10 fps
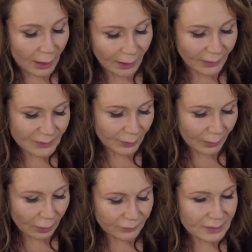That's what I
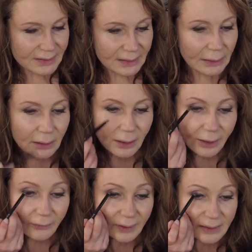often see. A lot
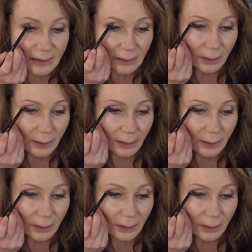of us